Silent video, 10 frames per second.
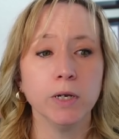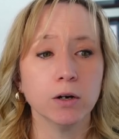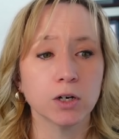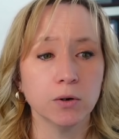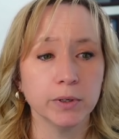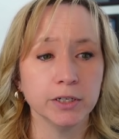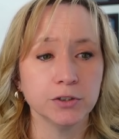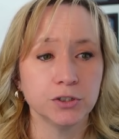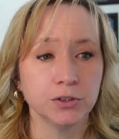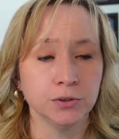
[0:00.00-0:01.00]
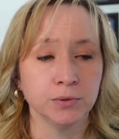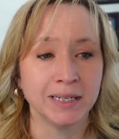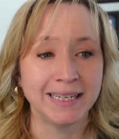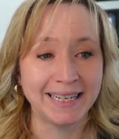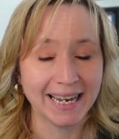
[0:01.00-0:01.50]
are going to
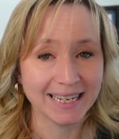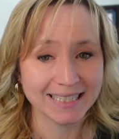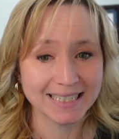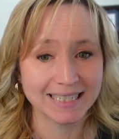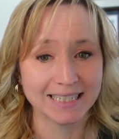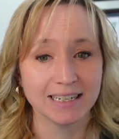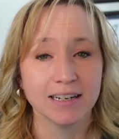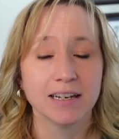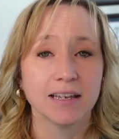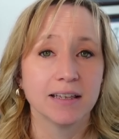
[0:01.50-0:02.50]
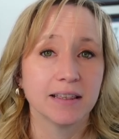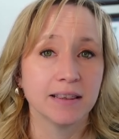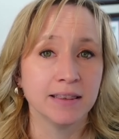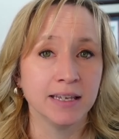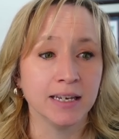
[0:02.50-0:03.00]
get
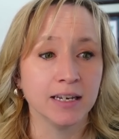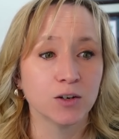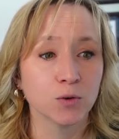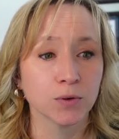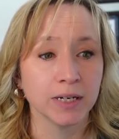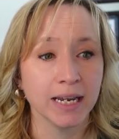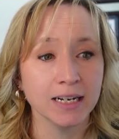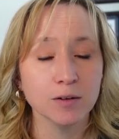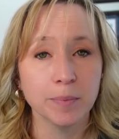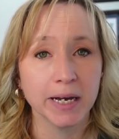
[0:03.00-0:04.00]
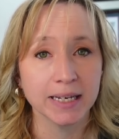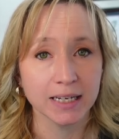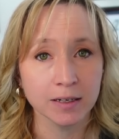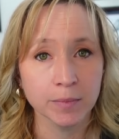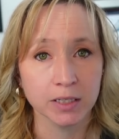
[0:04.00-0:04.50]
the created by
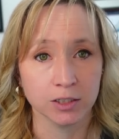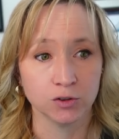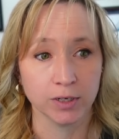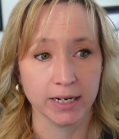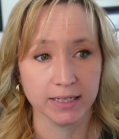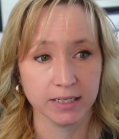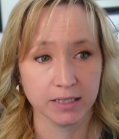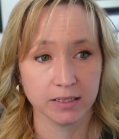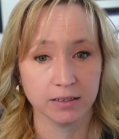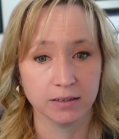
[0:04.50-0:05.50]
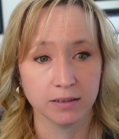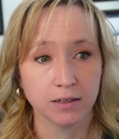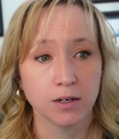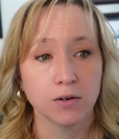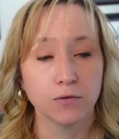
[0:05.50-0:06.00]
email address
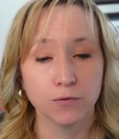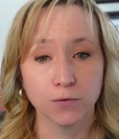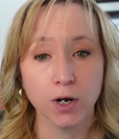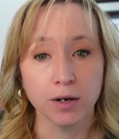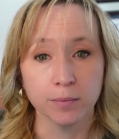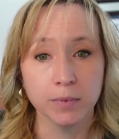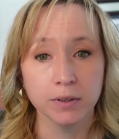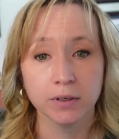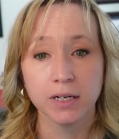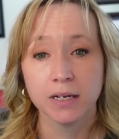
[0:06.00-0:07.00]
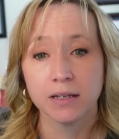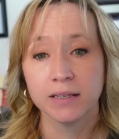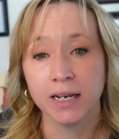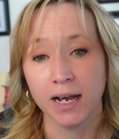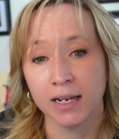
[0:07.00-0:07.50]
from
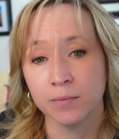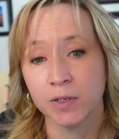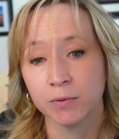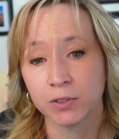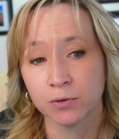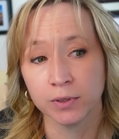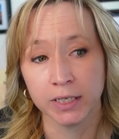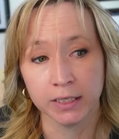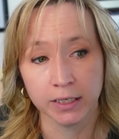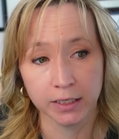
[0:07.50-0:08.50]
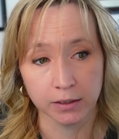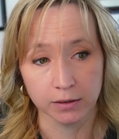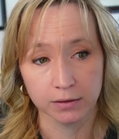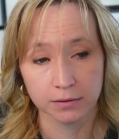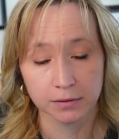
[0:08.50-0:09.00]
the item that was created
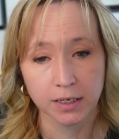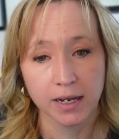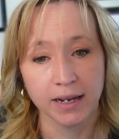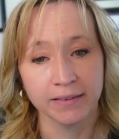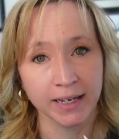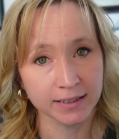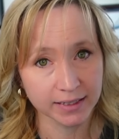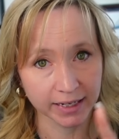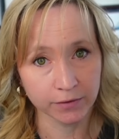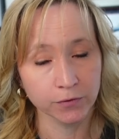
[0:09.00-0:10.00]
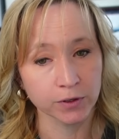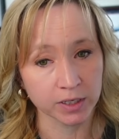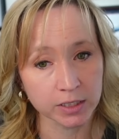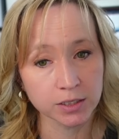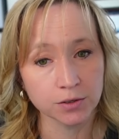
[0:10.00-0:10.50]
here. And that's again for
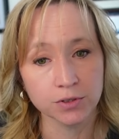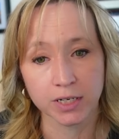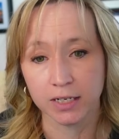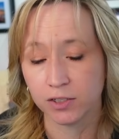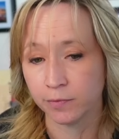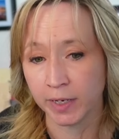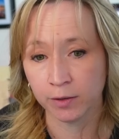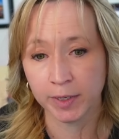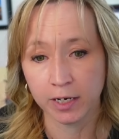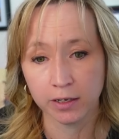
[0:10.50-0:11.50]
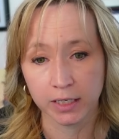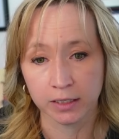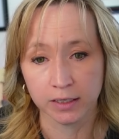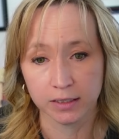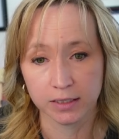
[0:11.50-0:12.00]
this use case. You may or may not need
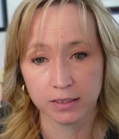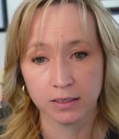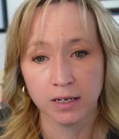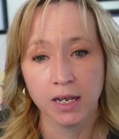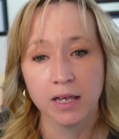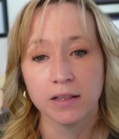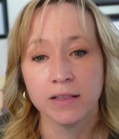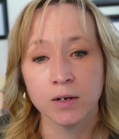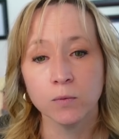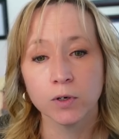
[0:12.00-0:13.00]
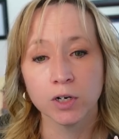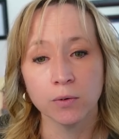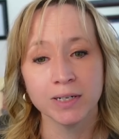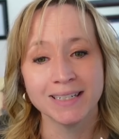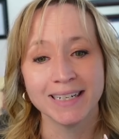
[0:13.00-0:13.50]
this. Then we're
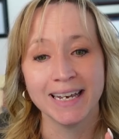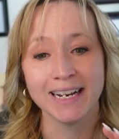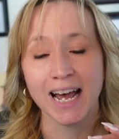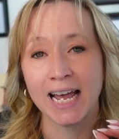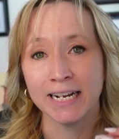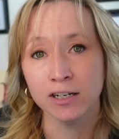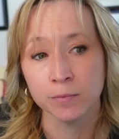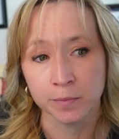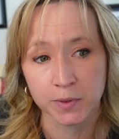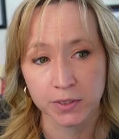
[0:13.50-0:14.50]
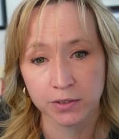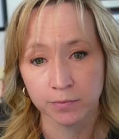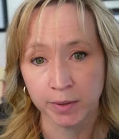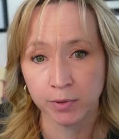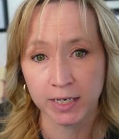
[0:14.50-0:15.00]
going to get items.
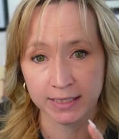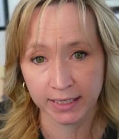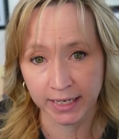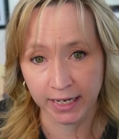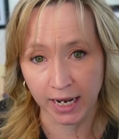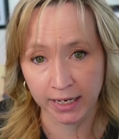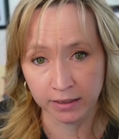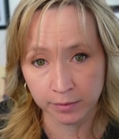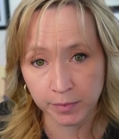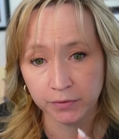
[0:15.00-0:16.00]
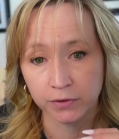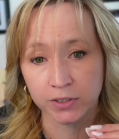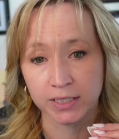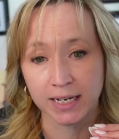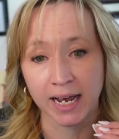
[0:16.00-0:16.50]
Remember I said get item
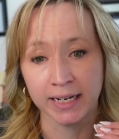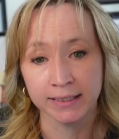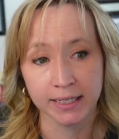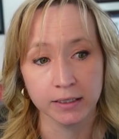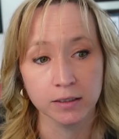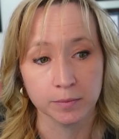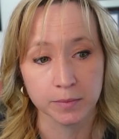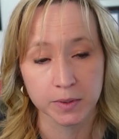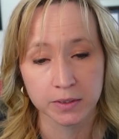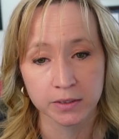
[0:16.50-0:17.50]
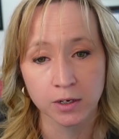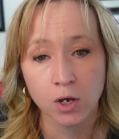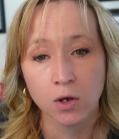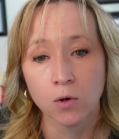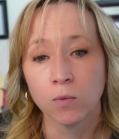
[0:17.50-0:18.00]
versus items.
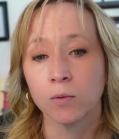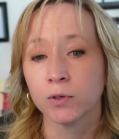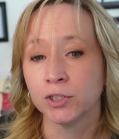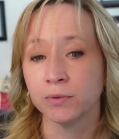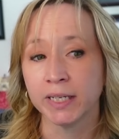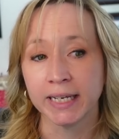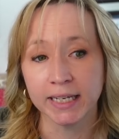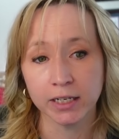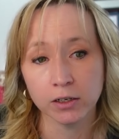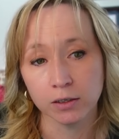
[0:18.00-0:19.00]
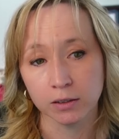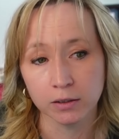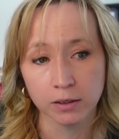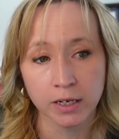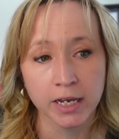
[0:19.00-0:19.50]
What we're doing here
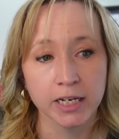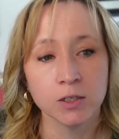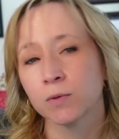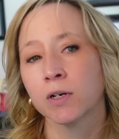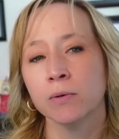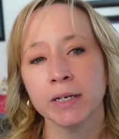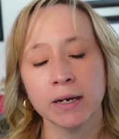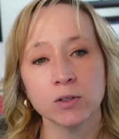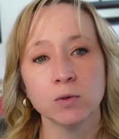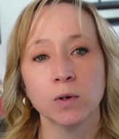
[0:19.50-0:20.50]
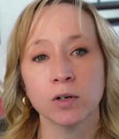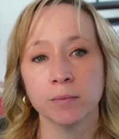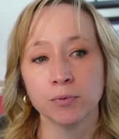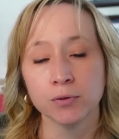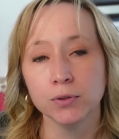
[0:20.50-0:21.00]
is we're going out to our
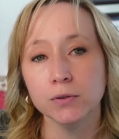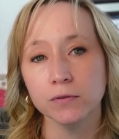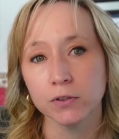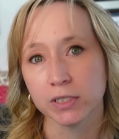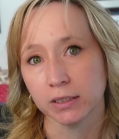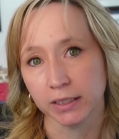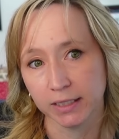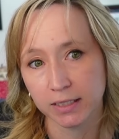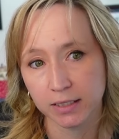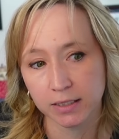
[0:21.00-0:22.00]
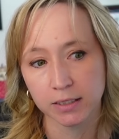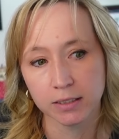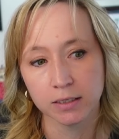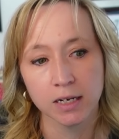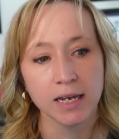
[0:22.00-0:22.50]
approvers list,
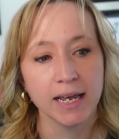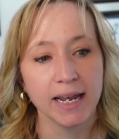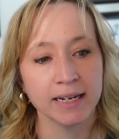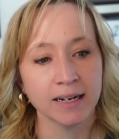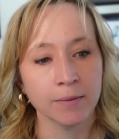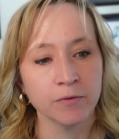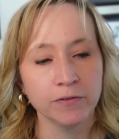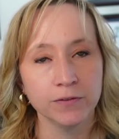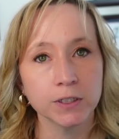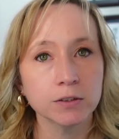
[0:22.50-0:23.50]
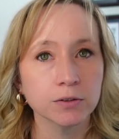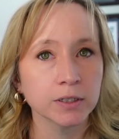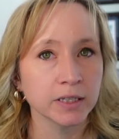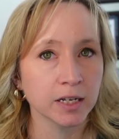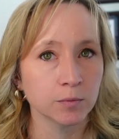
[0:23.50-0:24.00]
and I'm
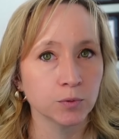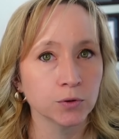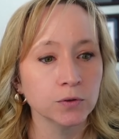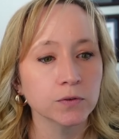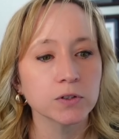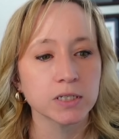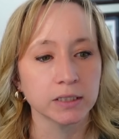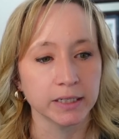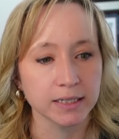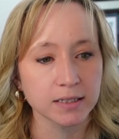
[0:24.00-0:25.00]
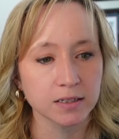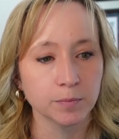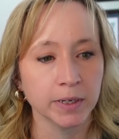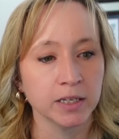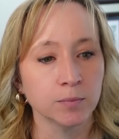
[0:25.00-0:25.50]
filtering that approvers list
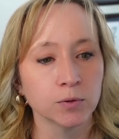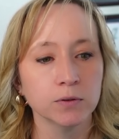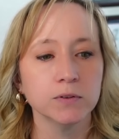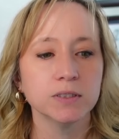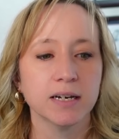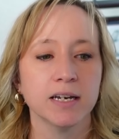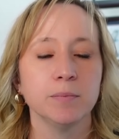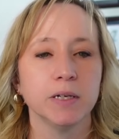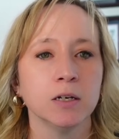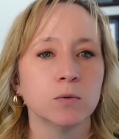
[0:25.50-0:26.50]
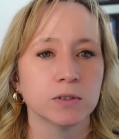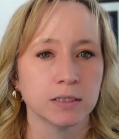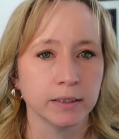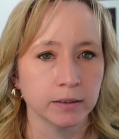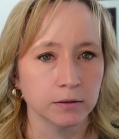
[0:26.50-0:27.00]
by the approval type equals
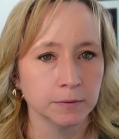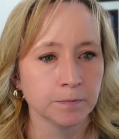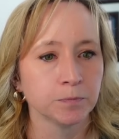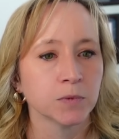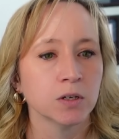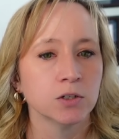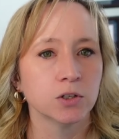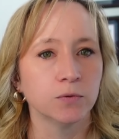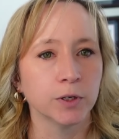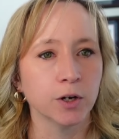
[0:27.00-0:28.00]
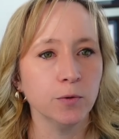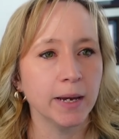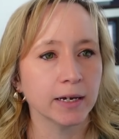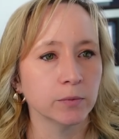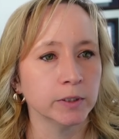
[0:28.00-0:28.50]
legal. So if we go
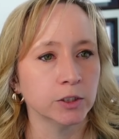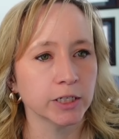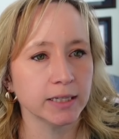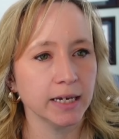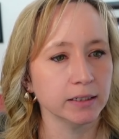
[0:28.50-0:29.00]
back and we look at that